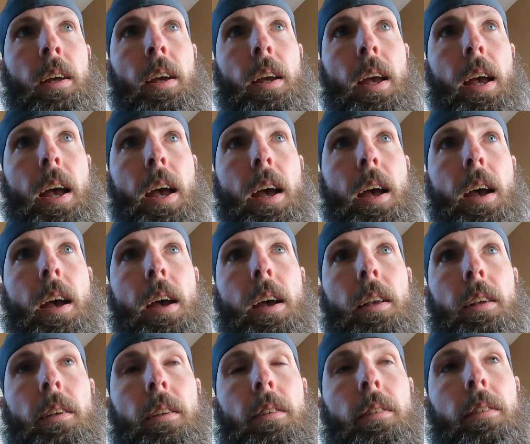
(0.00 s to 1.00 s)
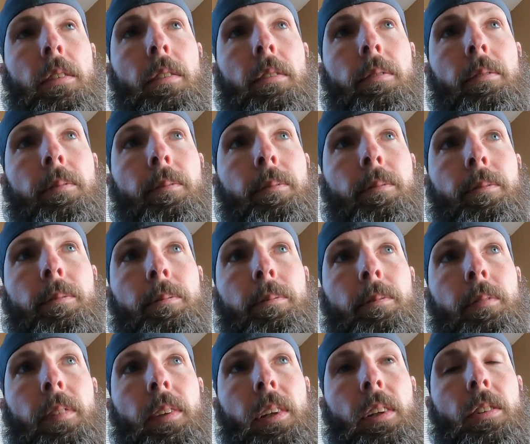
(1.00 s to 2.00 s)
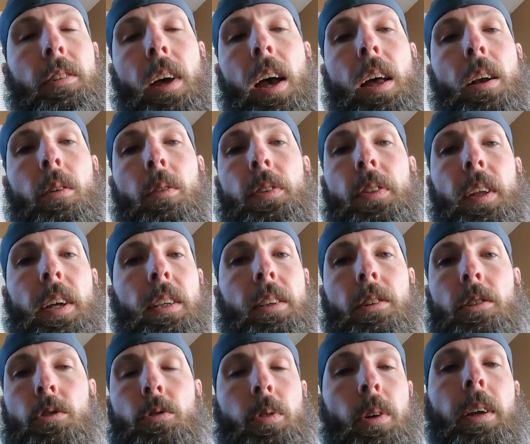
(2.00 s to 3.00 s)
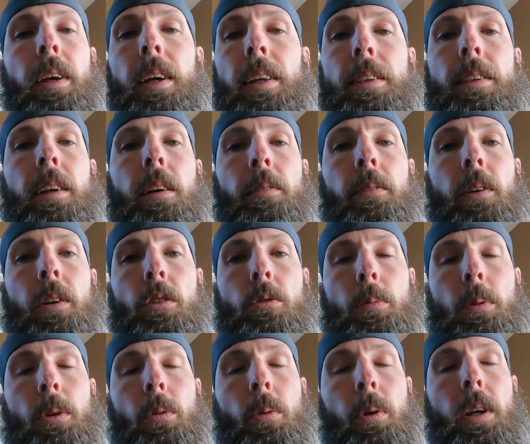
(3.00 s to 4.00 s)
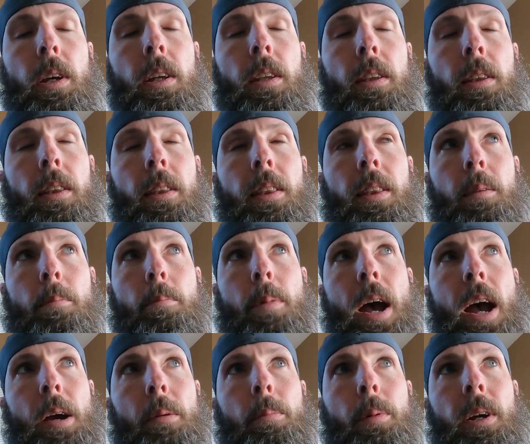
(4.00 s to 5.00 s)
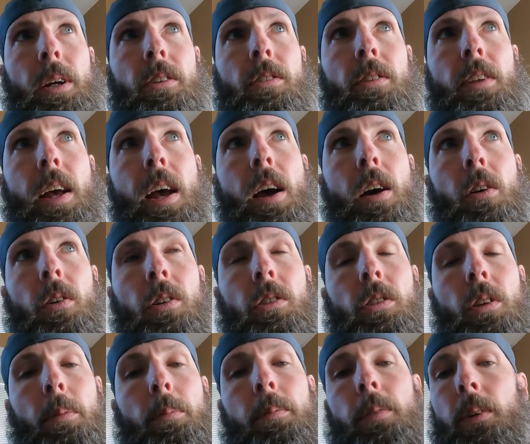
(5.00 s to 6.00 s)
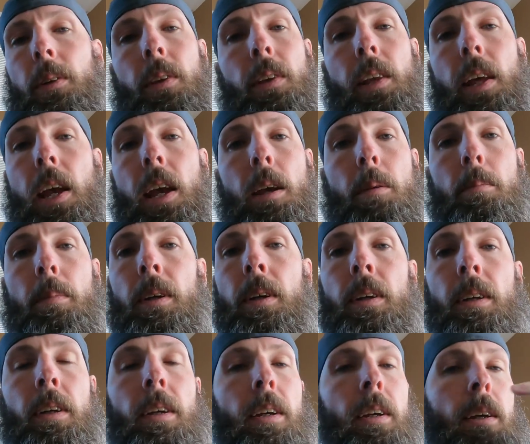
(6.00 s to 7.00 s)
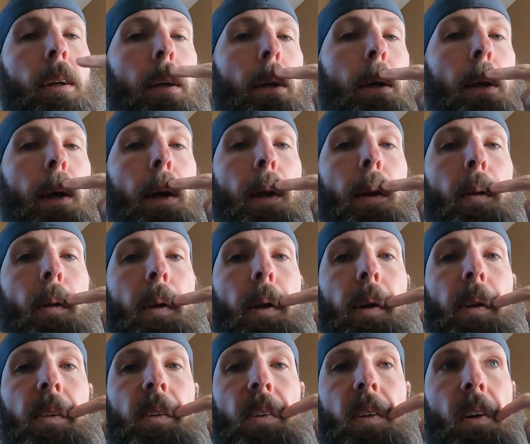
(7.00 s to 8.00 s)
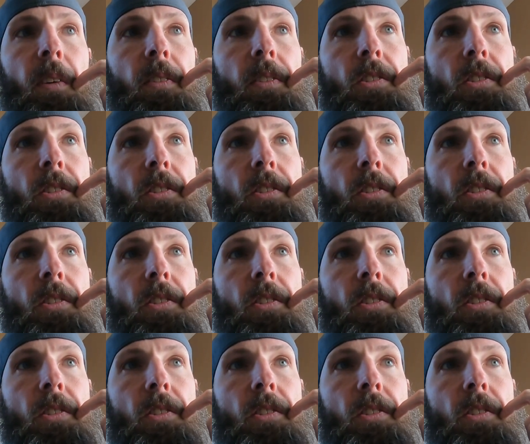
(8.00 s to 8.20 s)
And because I don't think there's really a difference between the back brakes now except for the name and all that stuff.